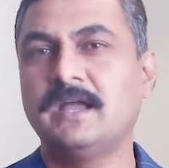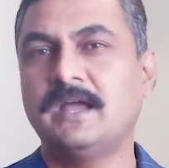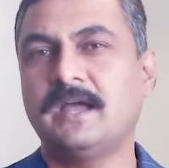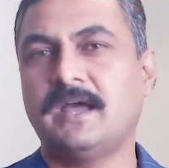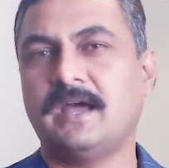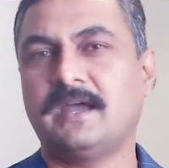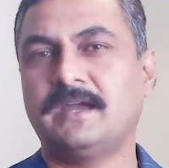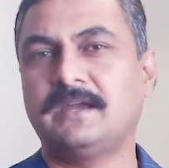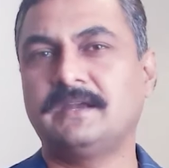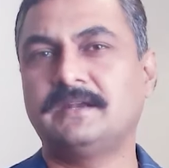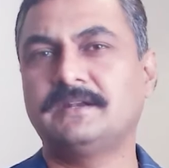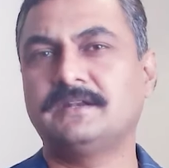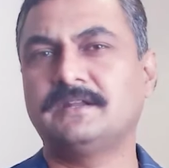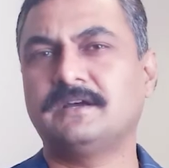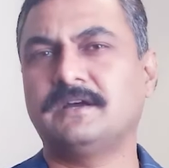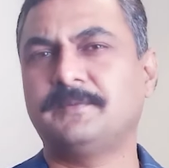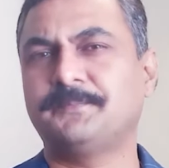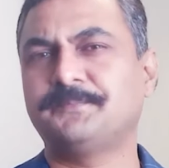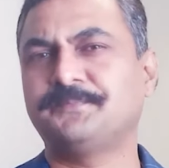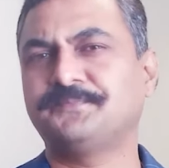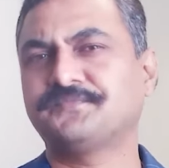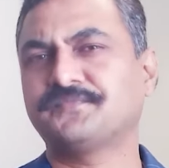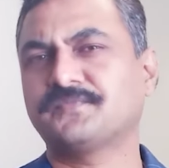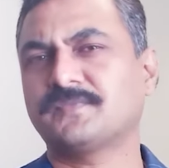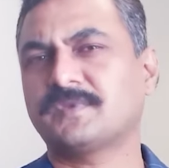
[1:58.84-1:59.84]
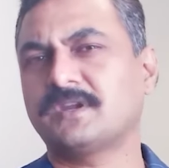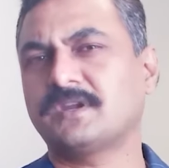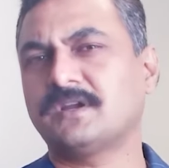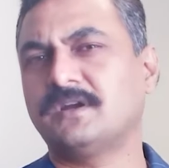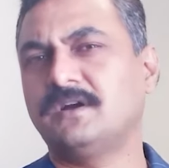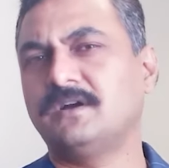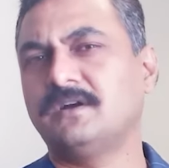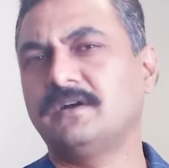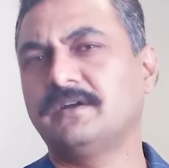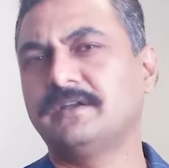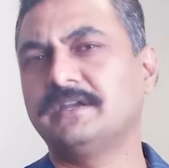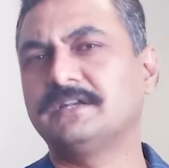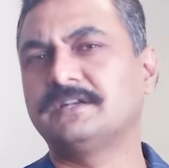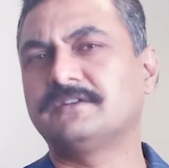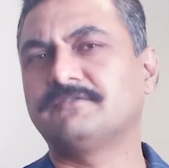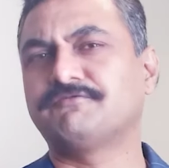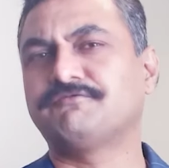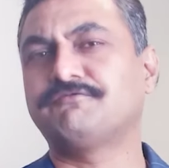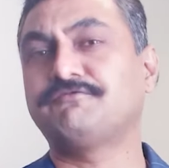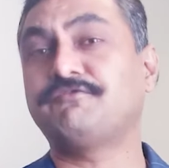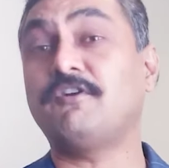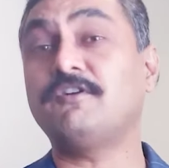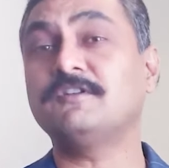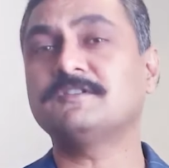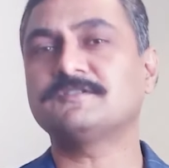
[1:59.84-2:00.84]
and it
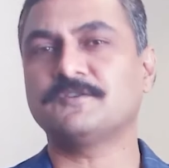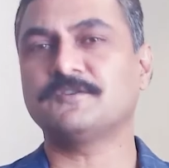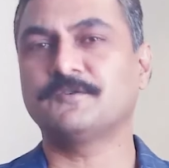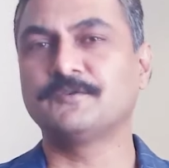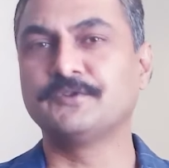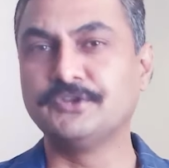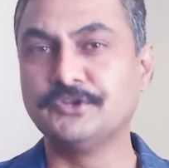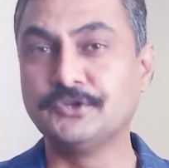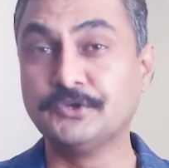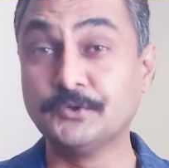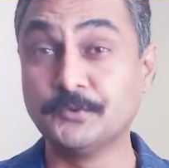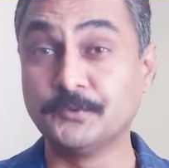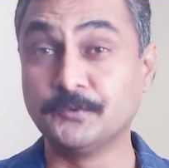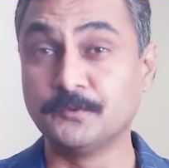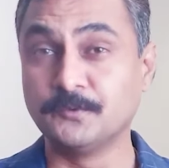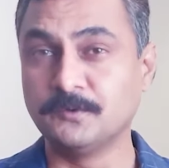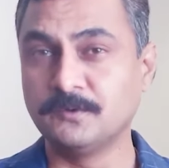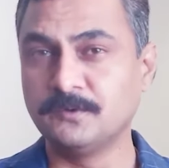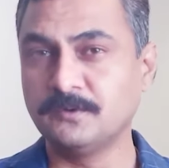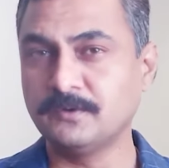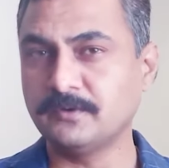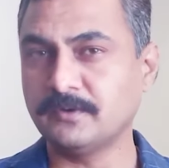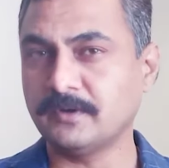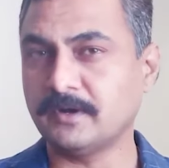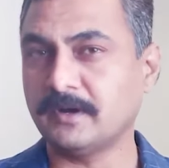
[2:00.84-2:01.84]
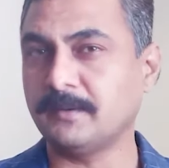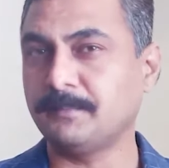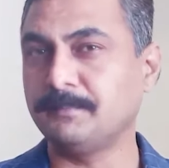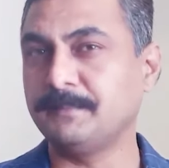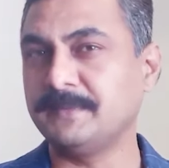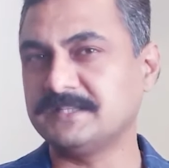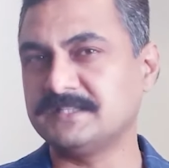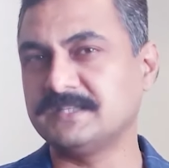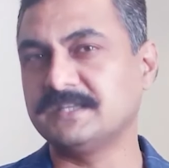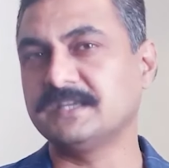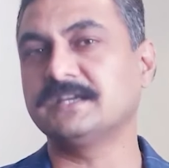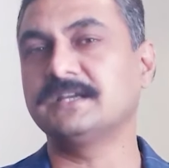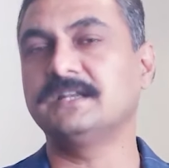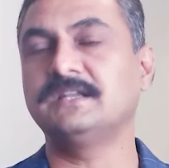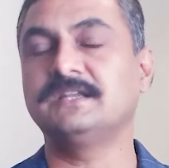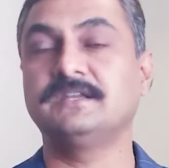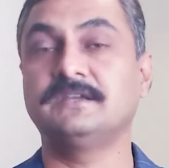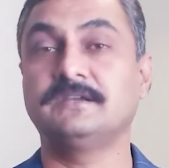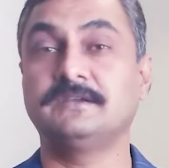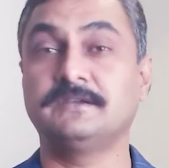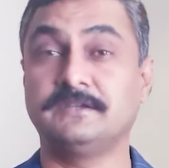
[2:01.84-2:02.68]
falls on you, basically